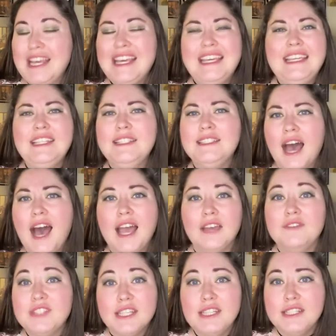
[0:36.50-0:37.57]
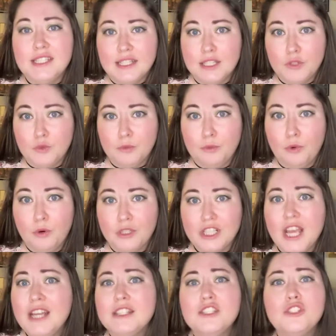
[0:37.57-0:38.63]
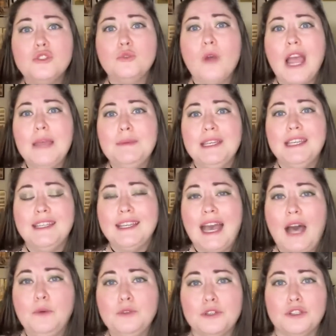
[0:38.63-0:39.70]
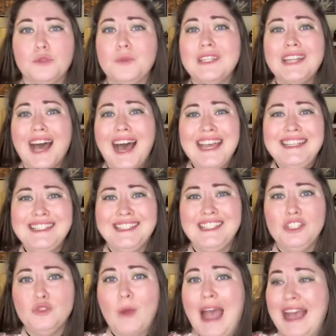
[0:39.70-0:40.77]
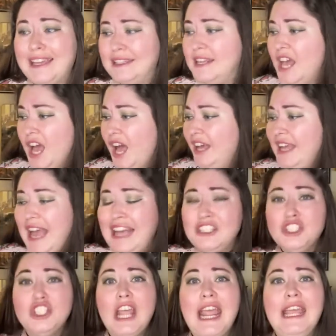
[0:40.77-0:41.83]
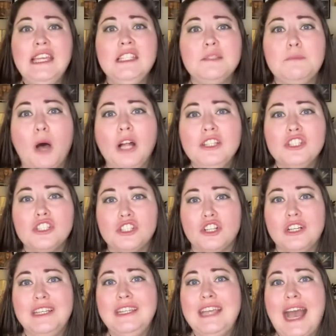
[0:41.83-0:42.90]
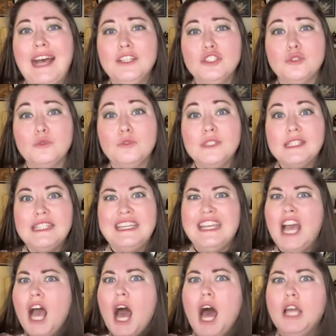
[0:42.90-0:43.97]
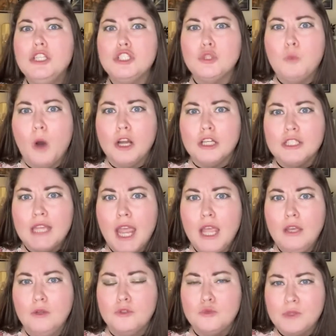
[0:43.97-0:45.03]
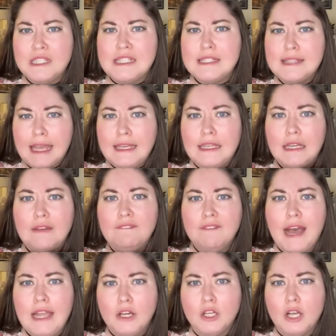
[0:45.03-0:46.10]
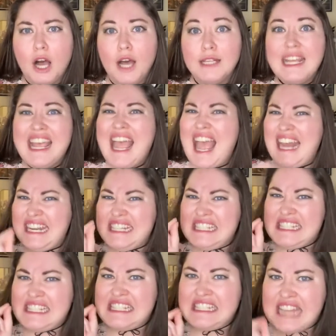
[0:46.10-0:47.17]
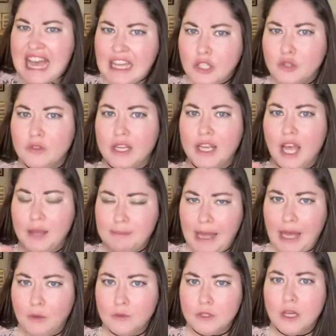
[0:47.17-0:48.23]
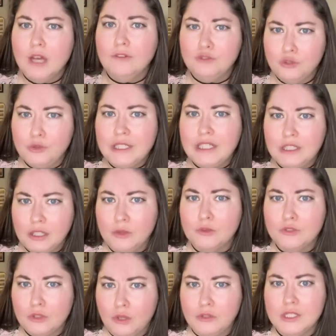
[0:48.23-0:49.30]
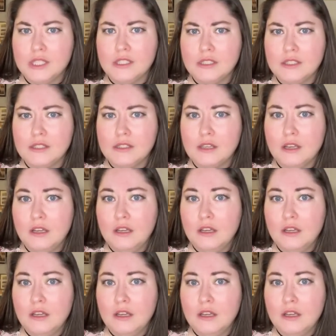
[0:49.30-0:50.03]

He dives into his report, describing encounters with an icy dragon, a chained monster in the astral sea, underwater tangles with a psychic fire god, and a staggering amount of green-cloaked cultists.